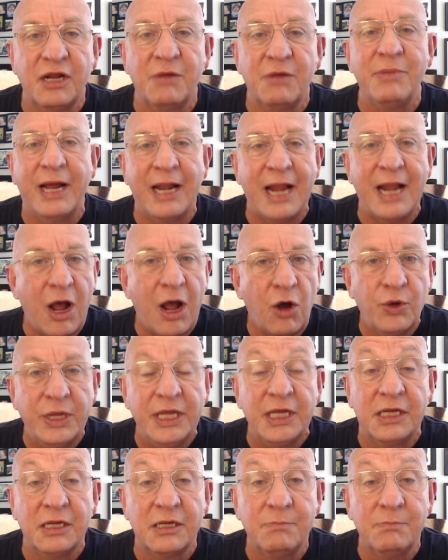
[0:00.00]
about how he
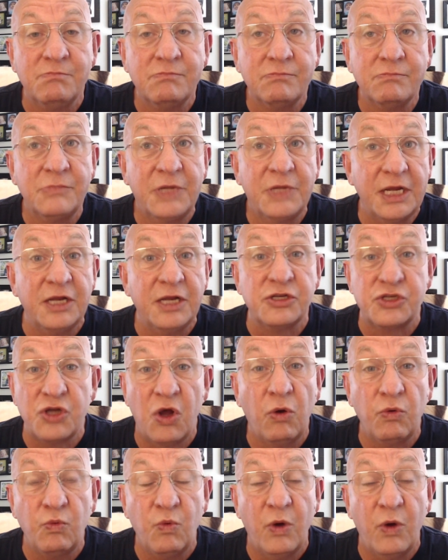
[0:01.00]
could get his
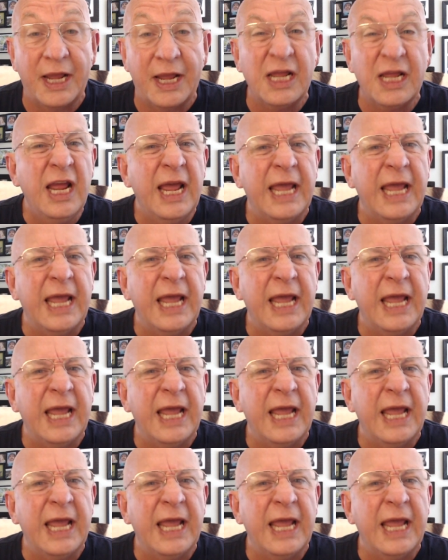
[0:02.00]
own way.